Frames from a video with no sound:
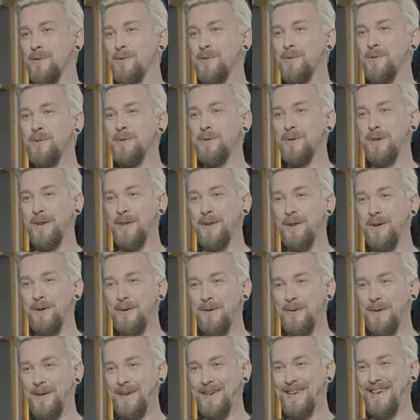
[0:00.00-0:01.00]
to do it
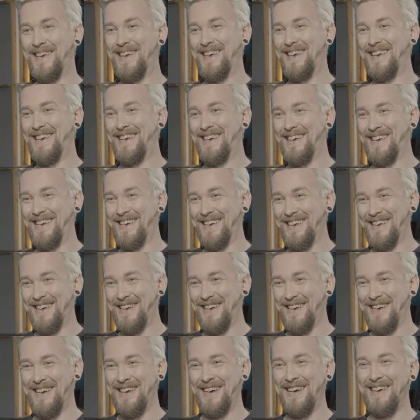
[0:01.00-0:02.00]
alone,
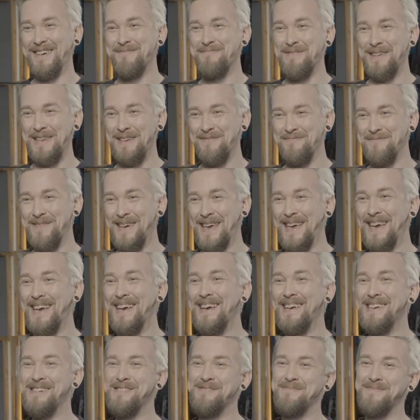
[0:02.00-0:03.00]
believe me.
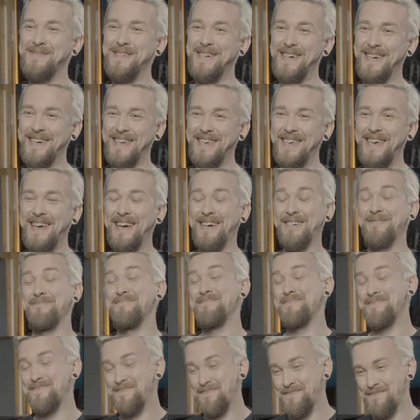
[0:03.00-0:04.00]
But yeah,
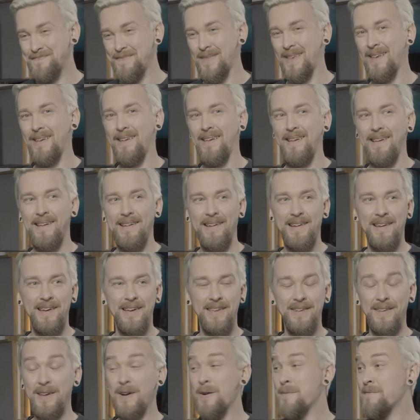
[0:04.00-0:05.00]

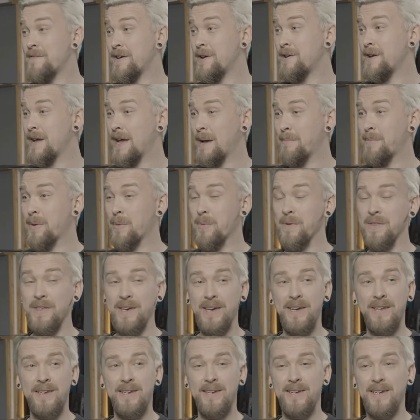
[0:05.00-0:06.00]
now I'm very happy with
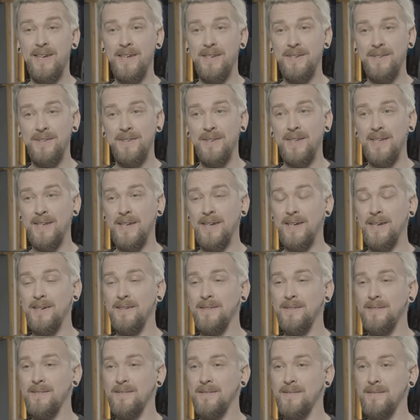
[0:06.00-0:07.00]
that, and
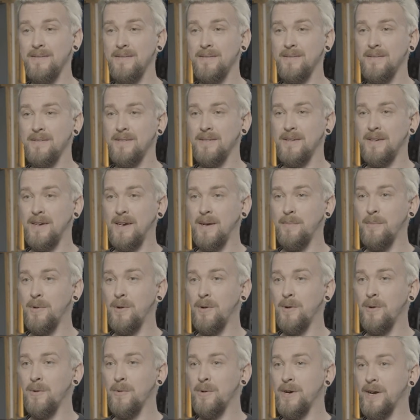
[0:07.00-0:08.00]
I'm
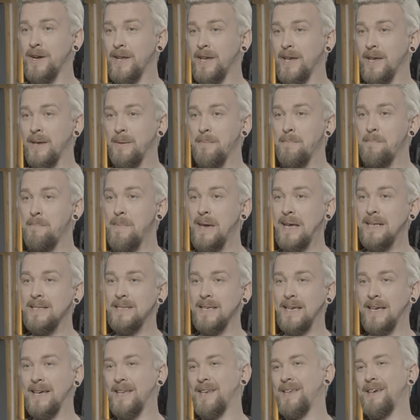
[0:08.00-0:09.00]
already
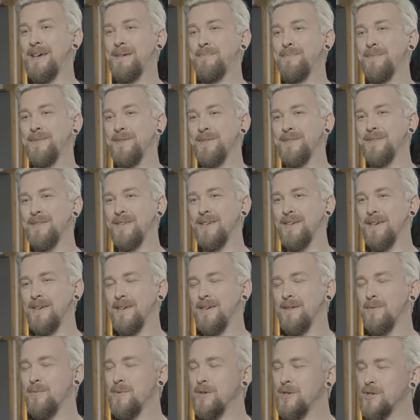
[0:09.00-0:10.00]
mixing in Atmos,
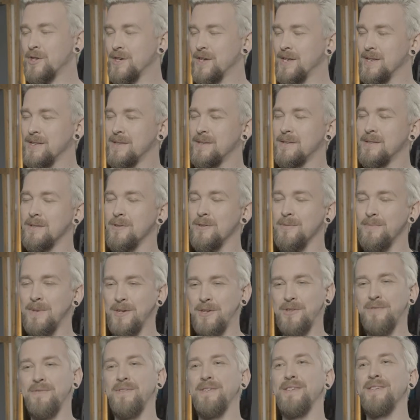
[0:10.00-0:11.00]
which is so
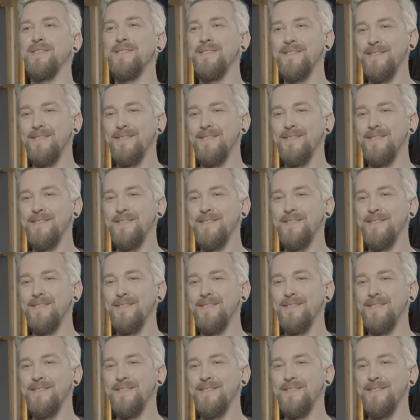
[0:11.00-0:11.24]
much fun.